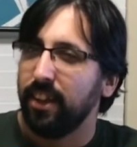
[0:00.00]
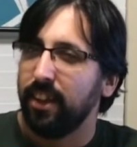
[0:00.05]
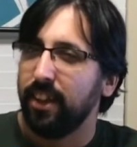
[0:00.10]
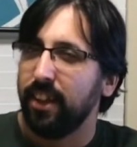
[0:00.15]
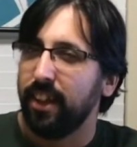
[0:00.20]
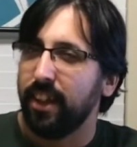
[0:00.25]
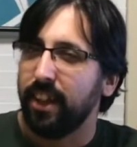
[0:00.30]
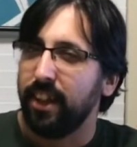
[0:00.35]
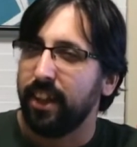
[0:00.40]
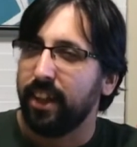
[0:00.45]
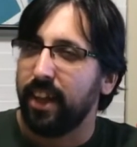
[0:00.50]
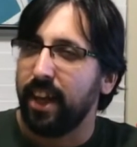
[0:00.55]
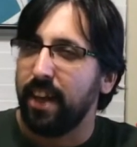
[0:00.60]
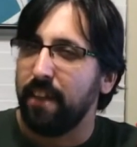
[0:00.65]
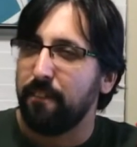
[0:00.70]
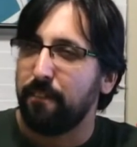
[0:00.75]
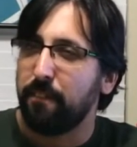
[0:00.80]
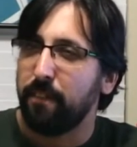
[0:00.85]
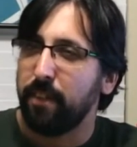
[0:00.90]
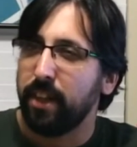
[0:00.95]
Like
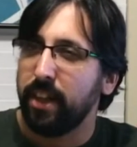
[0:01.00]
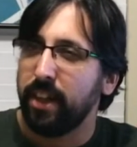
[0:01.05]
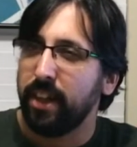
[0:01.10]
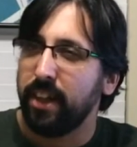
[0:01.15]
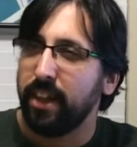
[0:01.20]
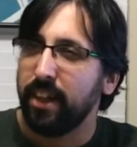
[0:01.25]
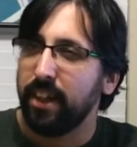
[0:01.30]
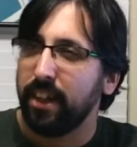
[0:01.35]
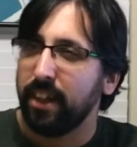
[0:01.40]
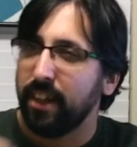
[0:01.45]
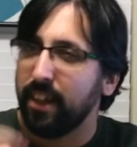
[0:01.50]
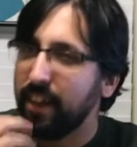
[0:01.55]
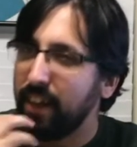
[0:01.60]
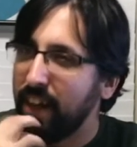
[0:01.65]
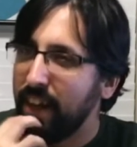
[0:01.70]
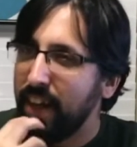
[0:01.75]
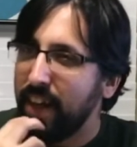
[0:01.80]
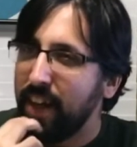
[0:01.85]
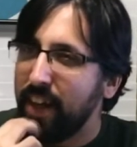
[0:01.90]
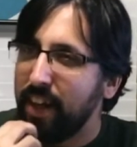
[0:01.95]
if we
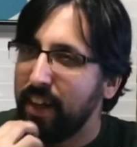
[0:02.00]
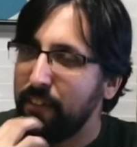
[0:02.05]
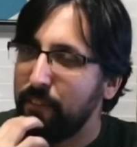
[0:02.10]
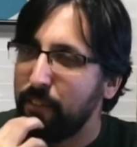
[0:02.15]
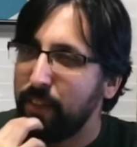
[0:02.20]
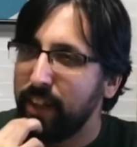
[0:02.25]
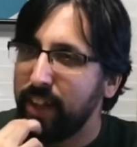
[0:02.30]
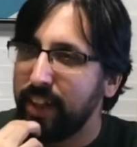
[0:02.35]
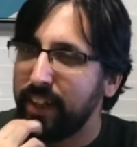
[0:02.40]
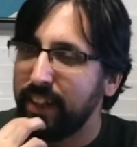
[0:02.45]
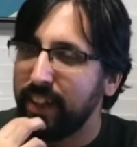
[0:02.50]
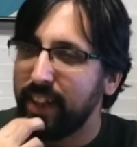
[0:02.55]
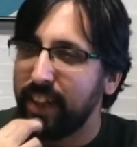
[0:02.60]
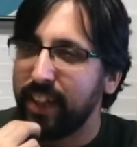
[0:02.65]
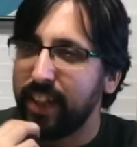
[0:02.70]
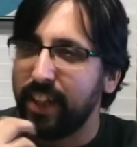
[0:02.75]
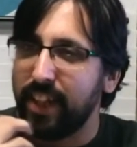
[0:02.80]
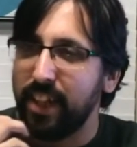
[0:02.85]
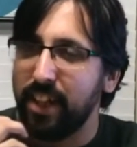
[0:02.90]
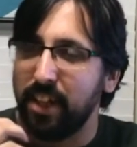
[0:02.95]
if we had
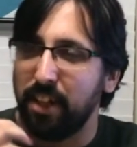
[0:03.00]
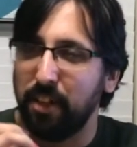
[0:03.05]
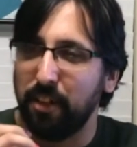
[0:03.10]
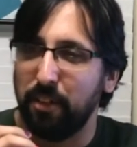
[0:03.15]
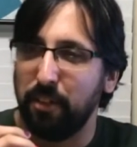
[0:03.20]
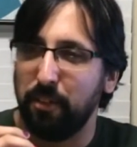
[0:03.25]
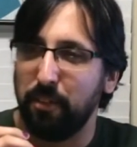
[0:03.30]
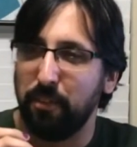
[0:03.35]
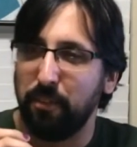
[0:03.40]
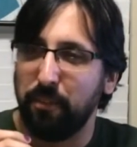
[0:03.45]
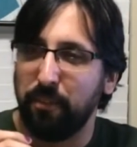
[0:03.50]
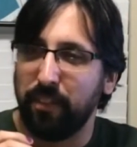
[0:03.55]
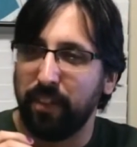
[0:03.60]
like, you know,